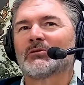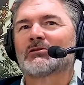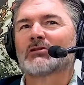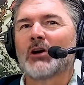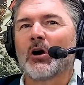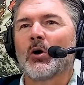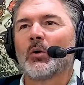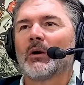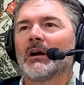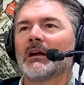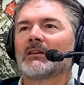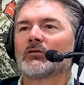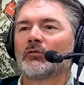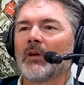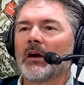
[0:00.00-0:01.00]
So
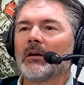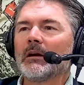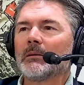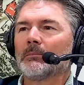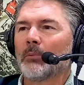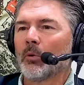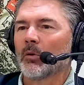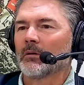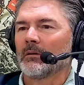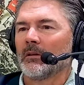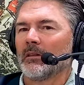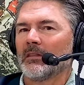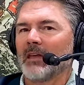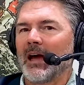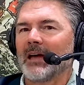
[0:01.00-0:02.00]
it's very
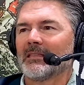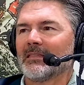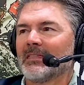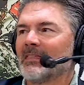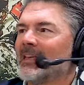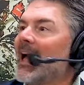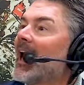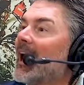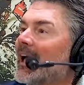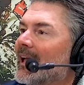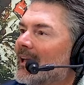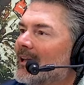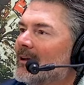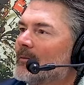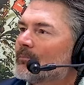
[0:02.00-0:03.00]
important that
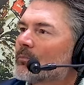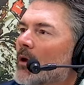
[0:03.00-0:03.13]
they